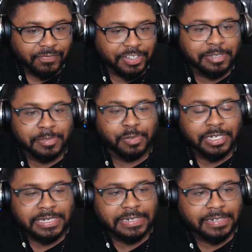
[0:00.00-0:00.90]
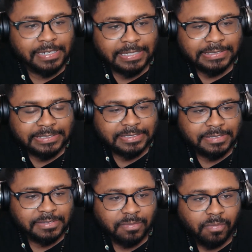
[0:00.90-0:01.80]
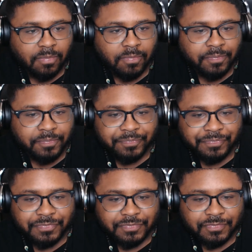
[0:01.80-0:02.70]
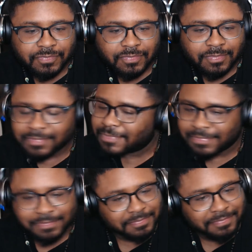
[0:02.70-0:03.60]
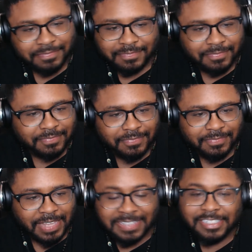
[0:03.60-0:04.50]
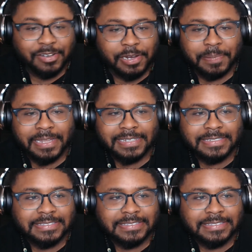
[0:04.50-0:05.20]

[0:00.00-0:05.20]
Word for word: For him to run down I like that. Oh, that's a great play.